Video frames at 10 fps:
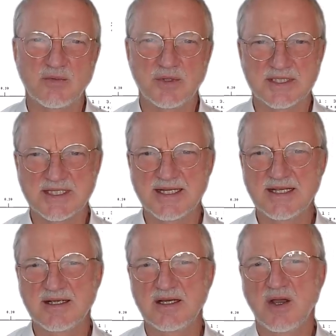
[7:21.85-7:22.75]
we
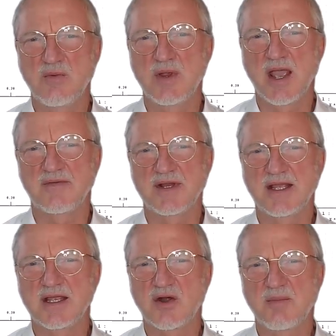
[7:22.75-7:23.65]
see we have an
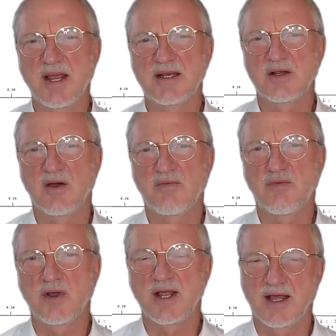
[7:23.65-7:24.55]
increment of
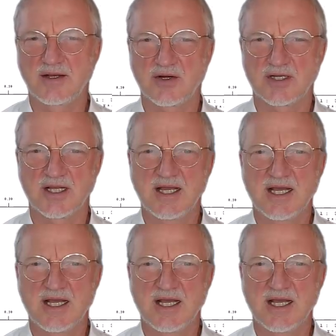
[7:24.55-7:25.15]
100.